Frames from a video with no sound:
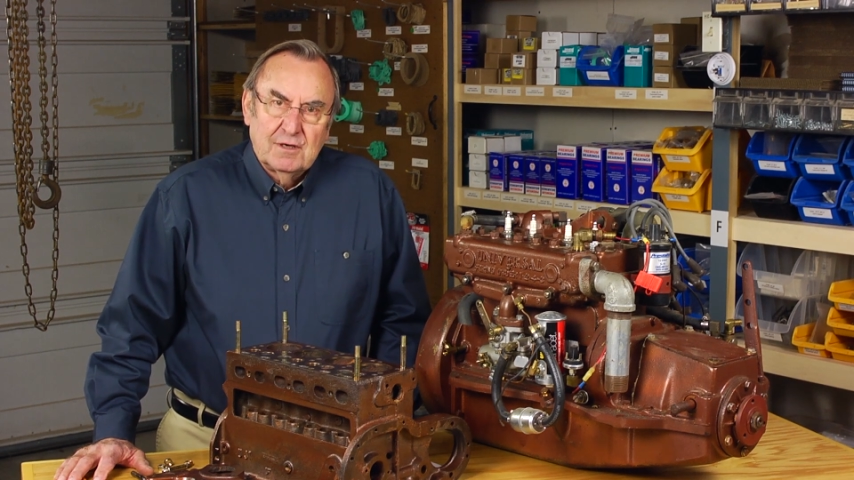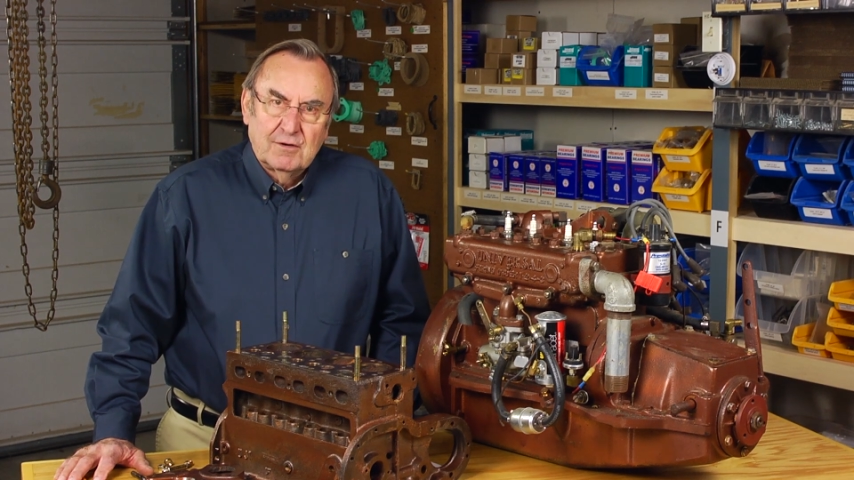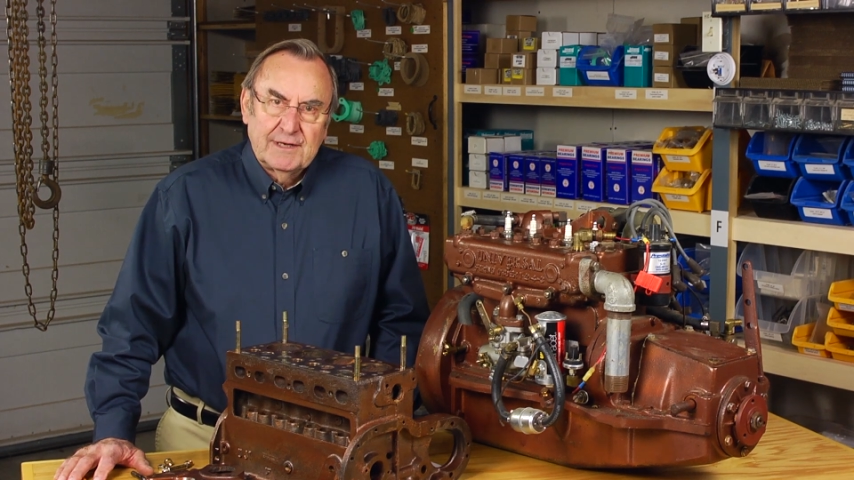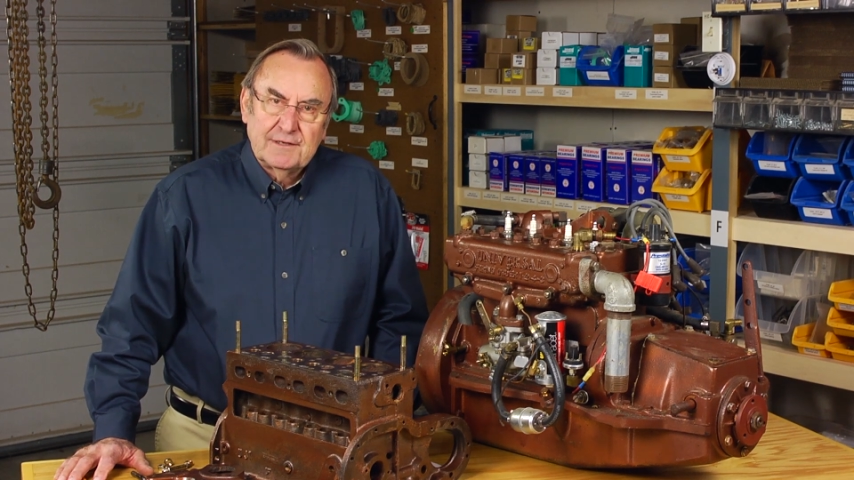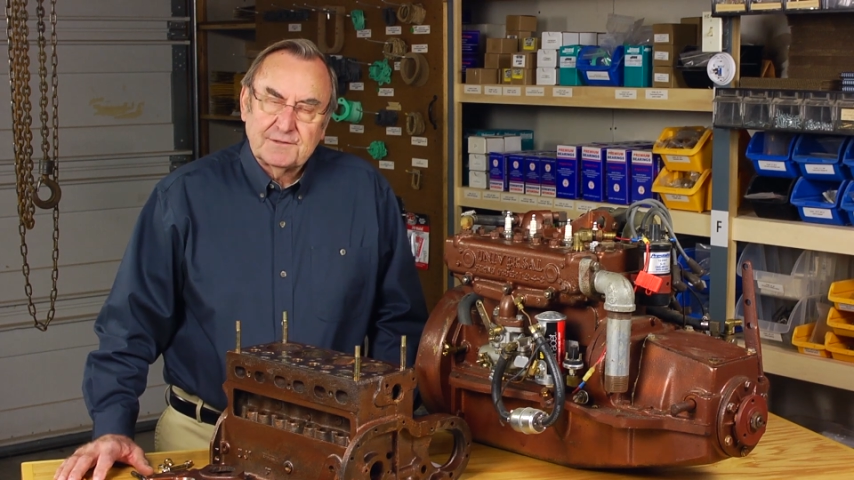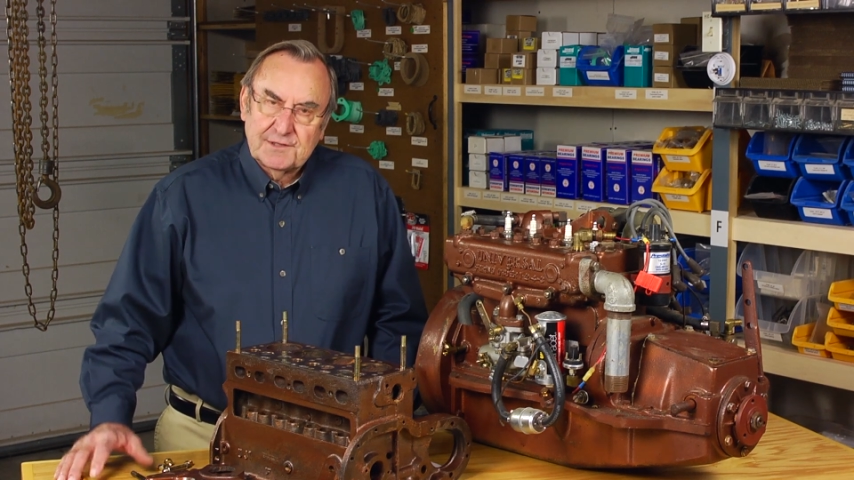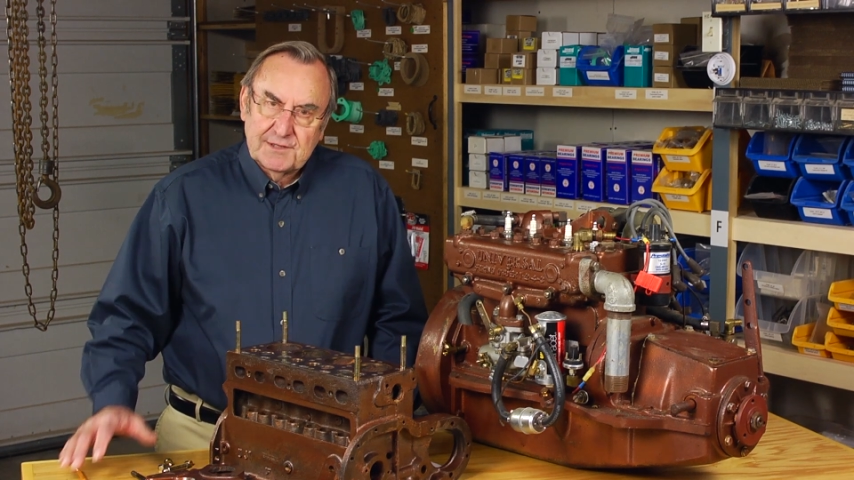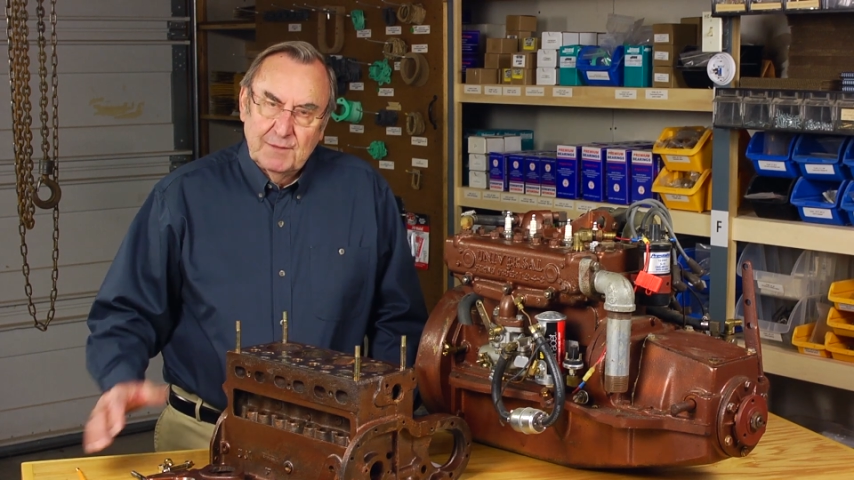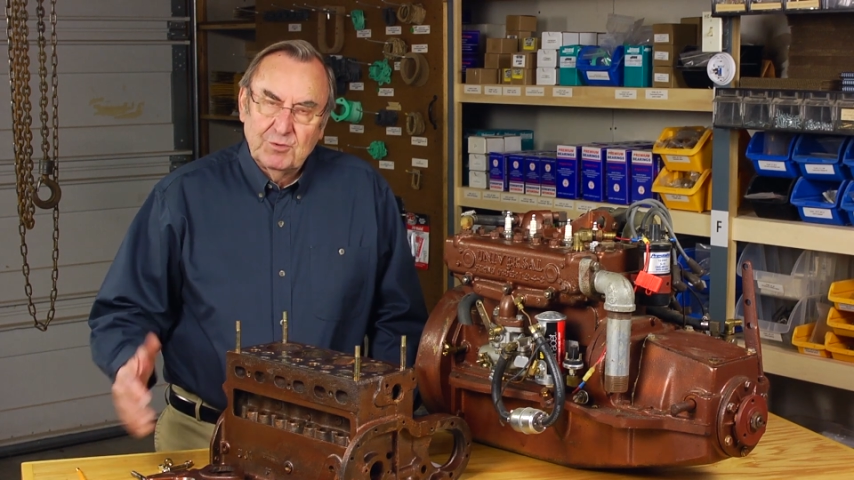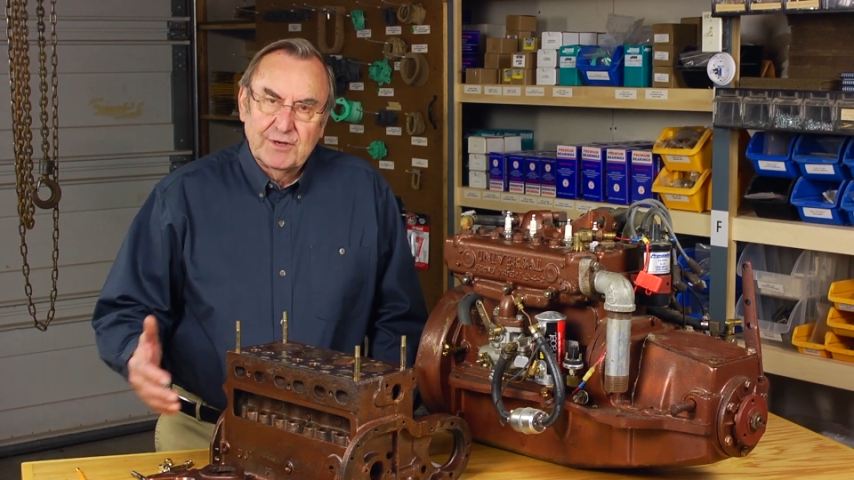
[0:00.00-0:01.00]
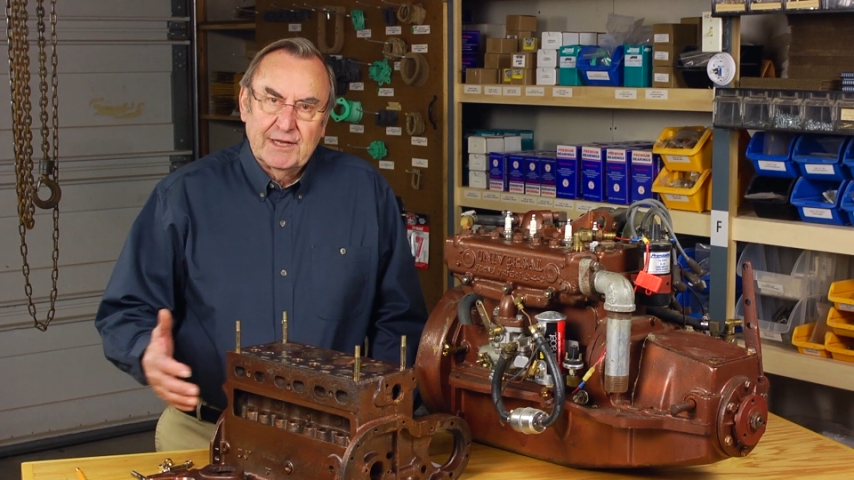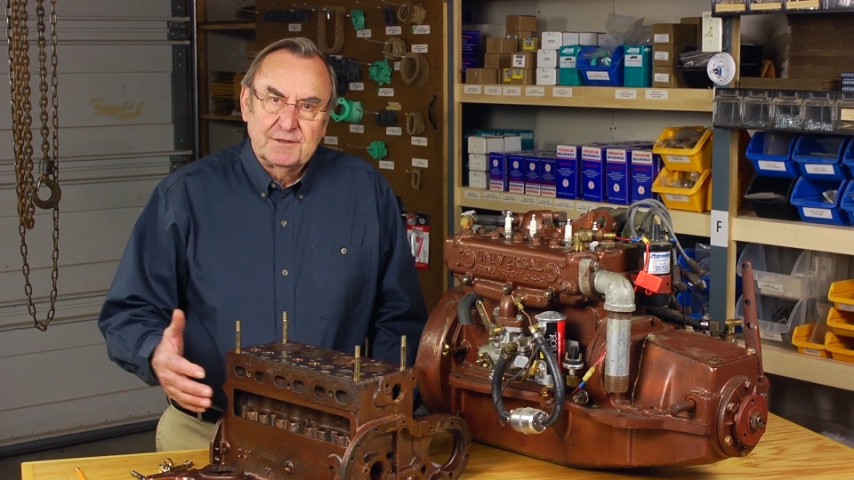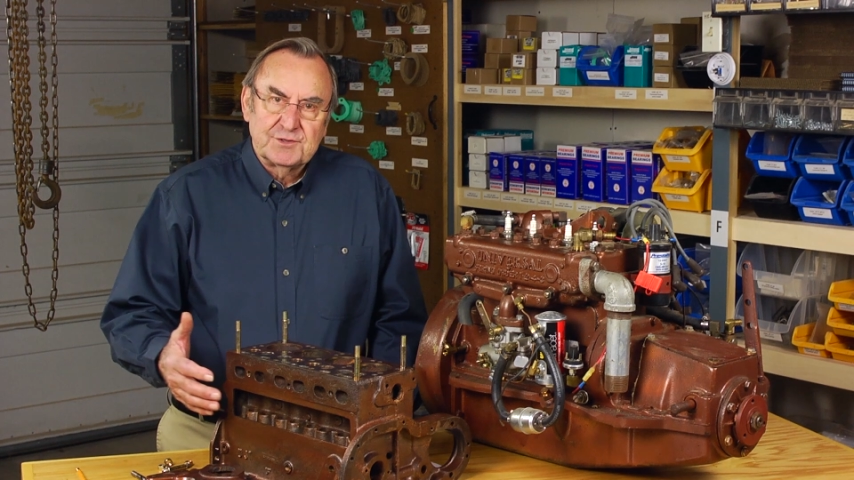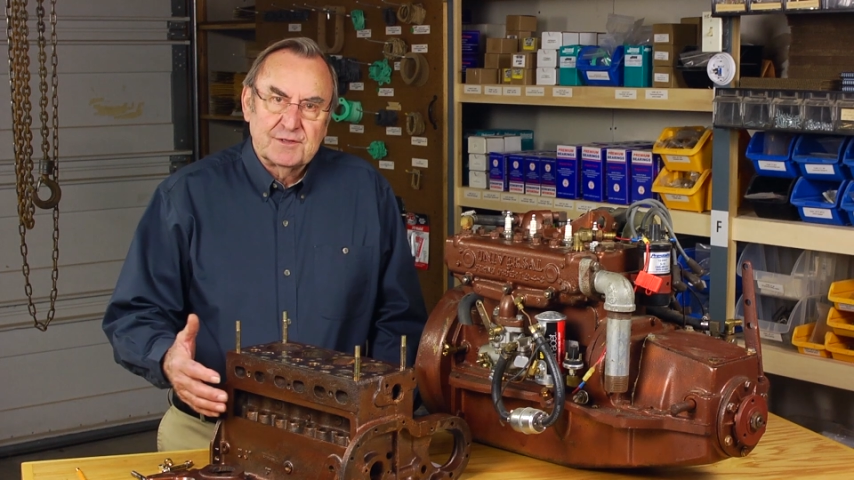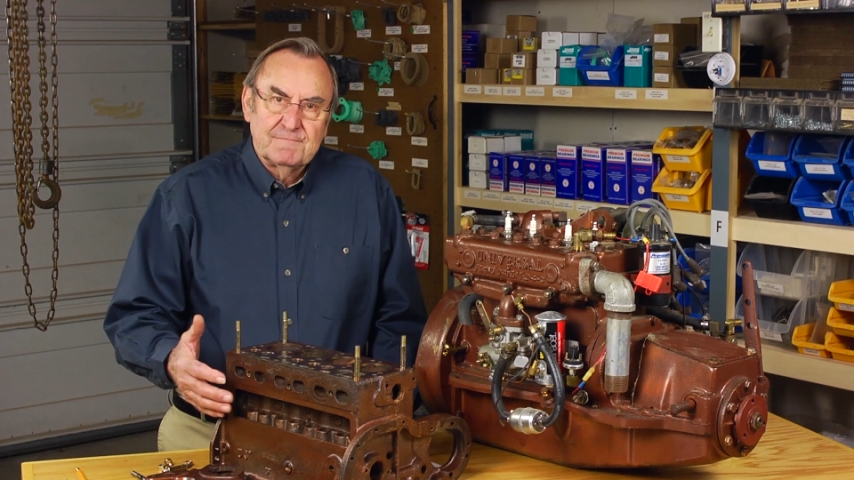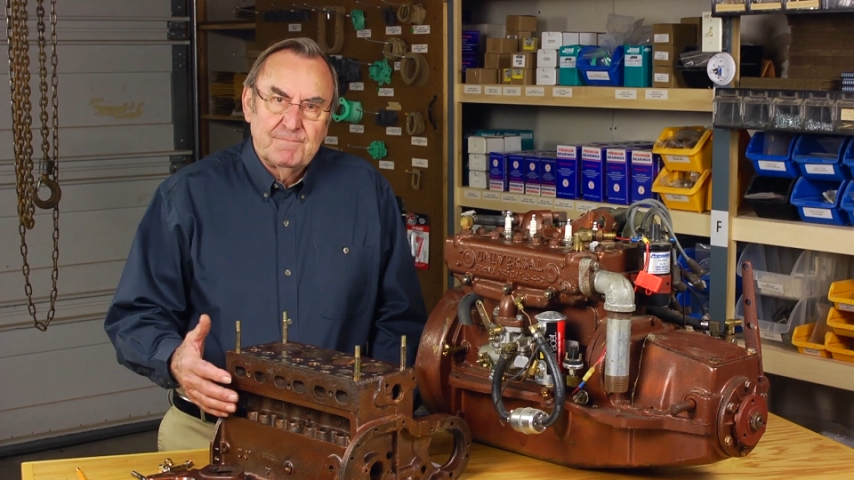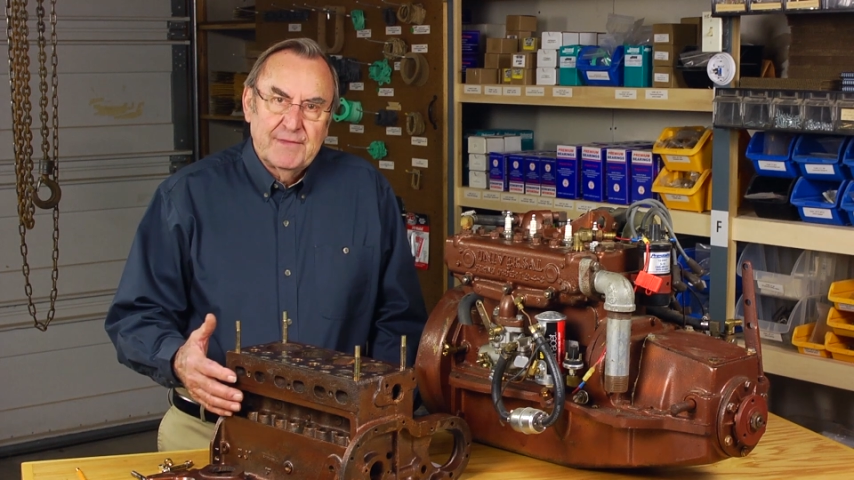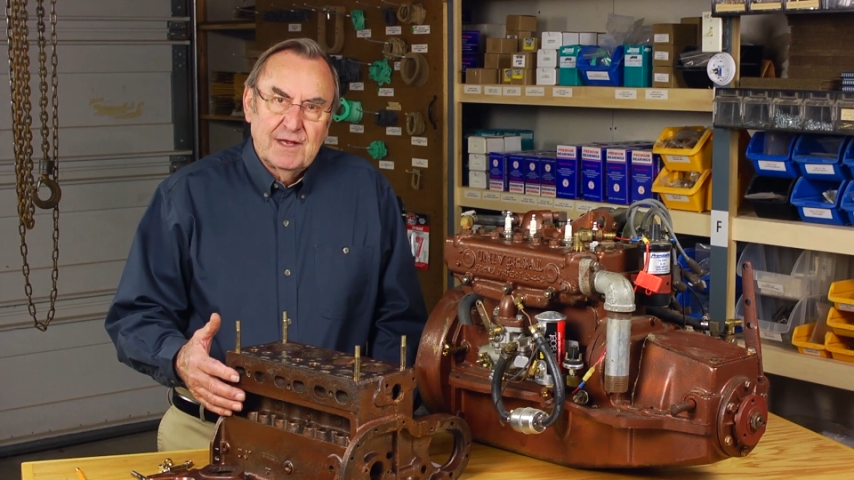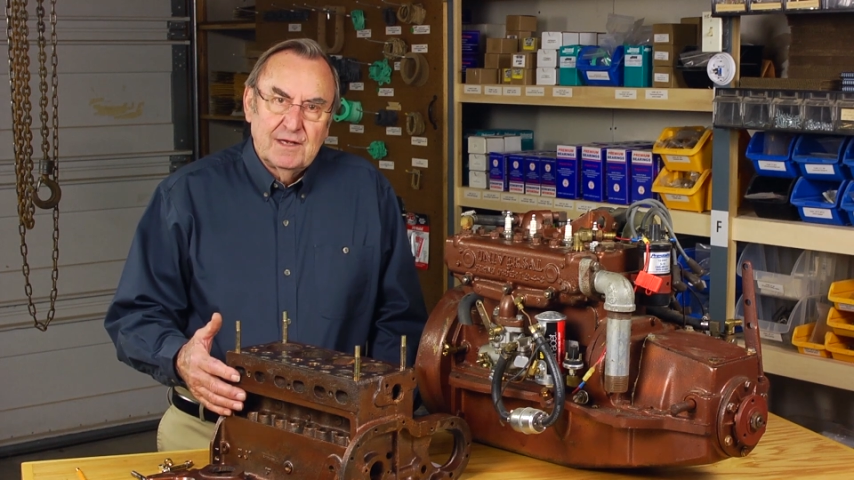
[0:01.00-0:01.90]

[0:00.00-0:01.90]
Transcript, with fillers: on a disassembled engine,